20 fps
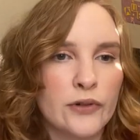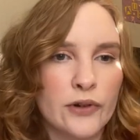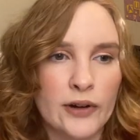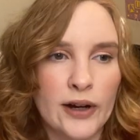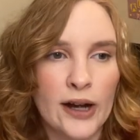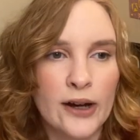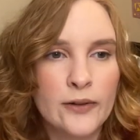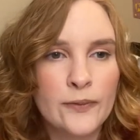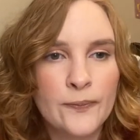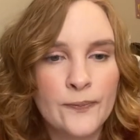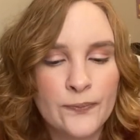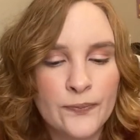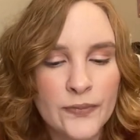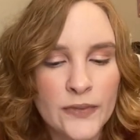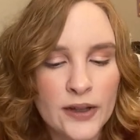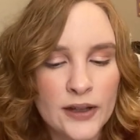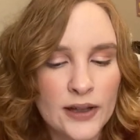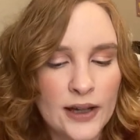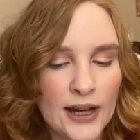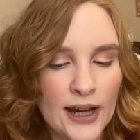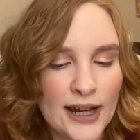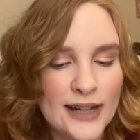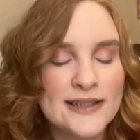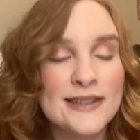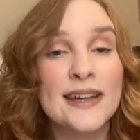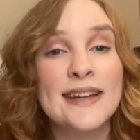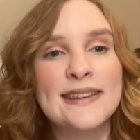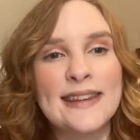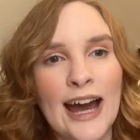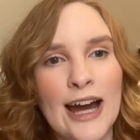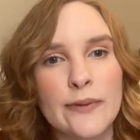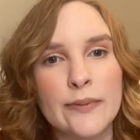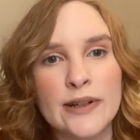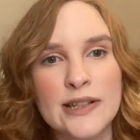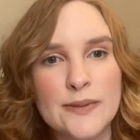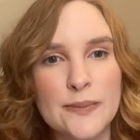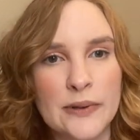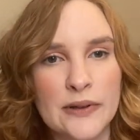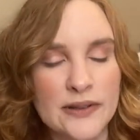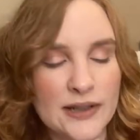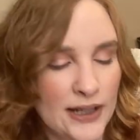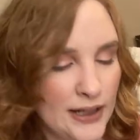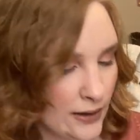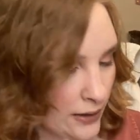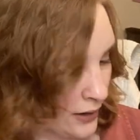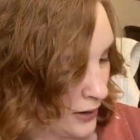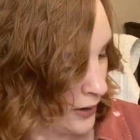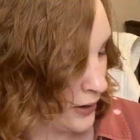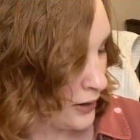around. It's like that, but it's built in.